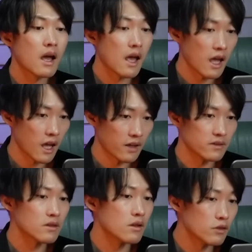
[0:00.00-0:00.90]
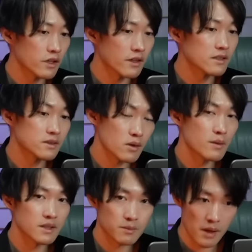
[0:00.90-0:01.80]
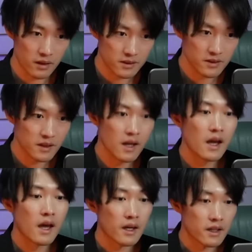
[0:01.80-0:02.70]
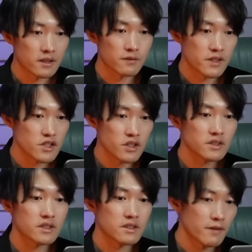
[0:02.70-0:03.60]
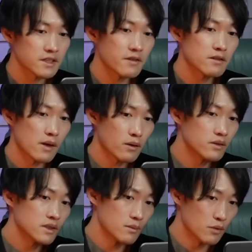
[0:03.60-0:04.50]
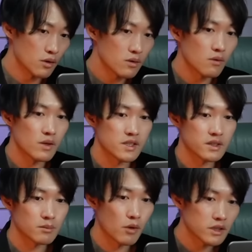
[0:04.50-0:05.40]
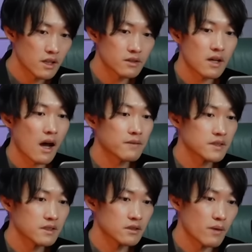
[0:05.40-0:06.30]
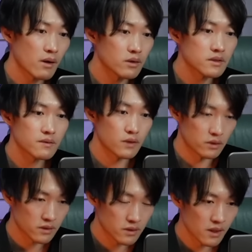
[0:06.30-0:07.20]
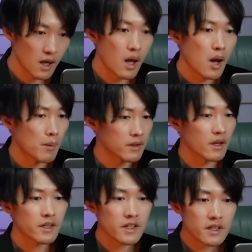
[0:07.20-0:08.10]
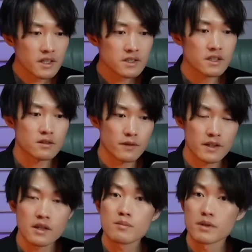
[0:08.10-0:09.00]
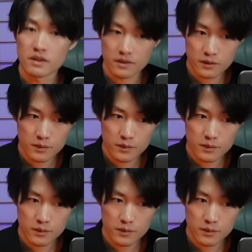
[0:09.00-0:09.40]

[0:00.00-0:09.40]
And looking at Soma's belt, it features the Celestial Dragon symbol, which is modeled after the dragon's foot. But here's the intriguing part.